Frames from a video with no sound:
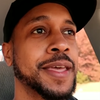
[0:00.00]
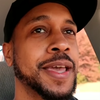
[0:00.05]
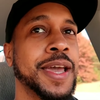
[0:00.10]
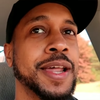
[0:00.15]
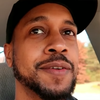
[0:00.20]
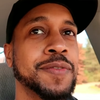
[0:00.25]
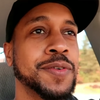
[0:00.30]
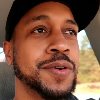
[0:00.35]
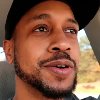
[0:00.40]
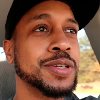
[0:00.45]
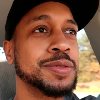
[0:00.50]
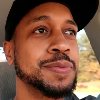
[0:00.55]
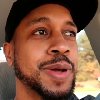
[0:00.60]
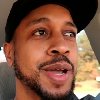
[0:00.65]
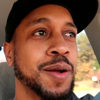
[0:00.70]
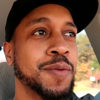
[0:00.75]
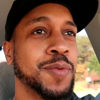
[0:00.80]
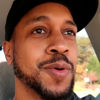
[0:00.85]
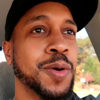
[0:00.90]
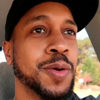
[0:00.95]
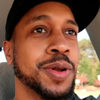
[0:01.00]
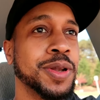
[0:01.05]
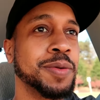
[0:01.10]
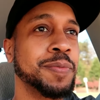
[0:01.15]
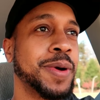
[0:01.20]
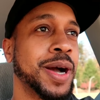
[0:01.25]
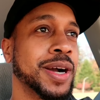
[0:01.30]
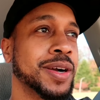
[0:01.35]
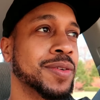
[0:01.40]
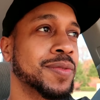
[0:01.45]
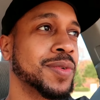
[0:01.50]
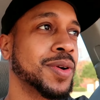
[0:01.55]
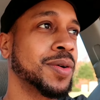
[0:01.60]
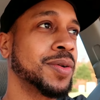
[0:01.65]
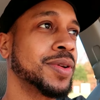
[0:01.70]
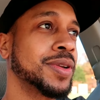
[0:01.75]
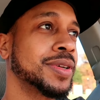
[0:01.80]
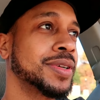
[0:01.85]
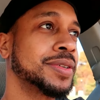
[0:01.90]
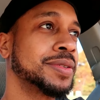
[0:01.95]
And of course, man, I'm rolling in my
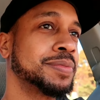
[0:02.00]
Corolla.